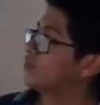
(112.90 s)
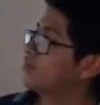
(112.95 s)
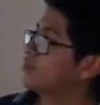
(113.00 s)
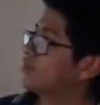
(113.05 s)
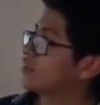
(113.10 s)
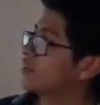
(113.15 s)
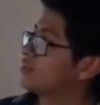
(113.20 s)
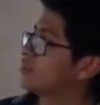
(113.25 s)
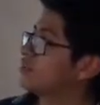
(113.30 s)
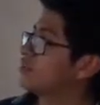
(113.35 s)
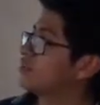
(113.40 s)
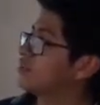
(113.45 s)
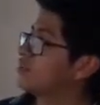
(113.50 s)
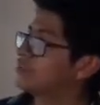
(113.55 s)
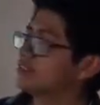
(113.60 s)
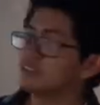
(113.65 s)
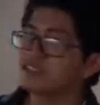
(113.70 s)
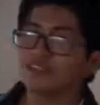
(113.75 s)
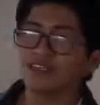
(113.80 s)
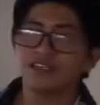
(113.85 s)
be calculated.
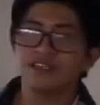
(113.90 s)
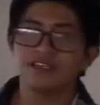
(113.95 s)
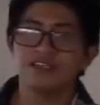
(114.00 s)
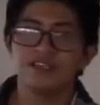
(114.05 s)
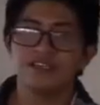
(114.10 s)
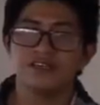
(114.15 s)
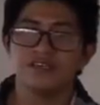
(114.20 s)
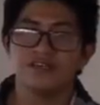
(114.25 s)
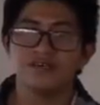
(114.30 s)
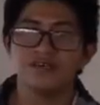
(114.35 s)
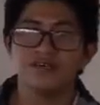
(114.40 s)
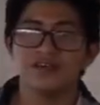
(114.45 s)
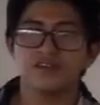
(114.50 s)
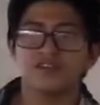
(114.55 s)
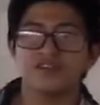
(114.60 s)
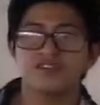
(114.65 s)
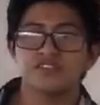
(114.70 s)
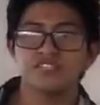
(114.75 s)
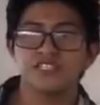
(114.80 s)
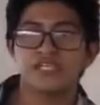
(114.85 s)
We will
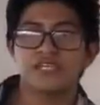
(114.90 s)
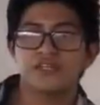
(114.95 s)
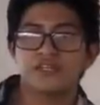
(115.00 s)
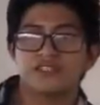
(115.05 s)
consider